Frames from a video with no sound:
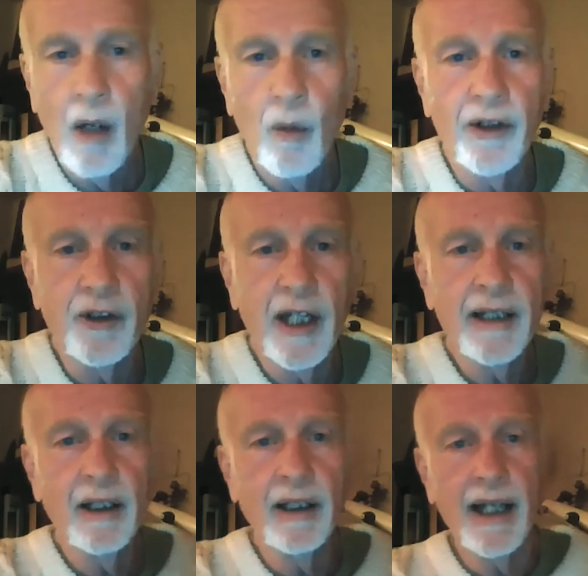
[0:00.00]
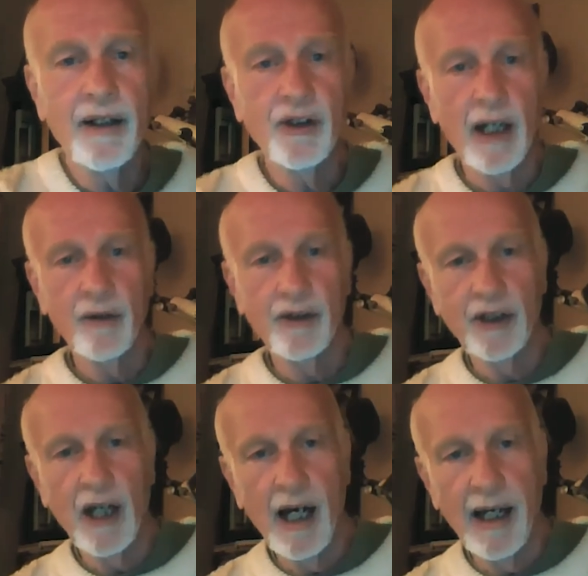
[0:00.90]
was take the lens
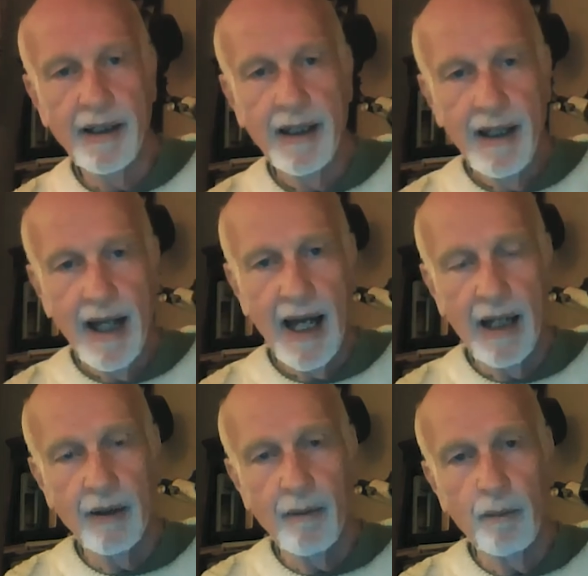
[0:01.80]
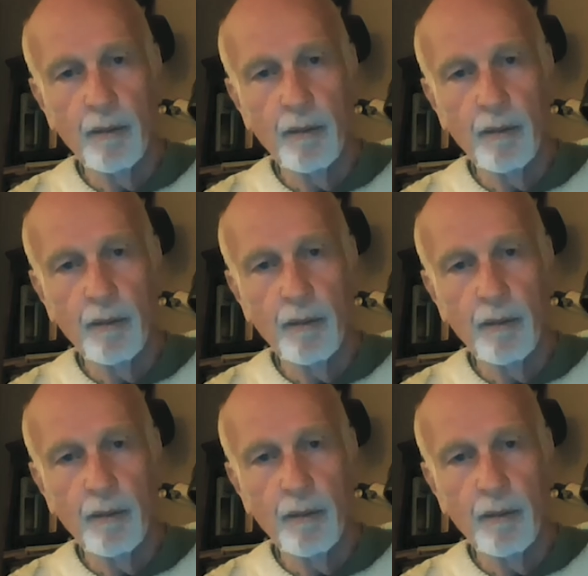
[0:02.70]
outside and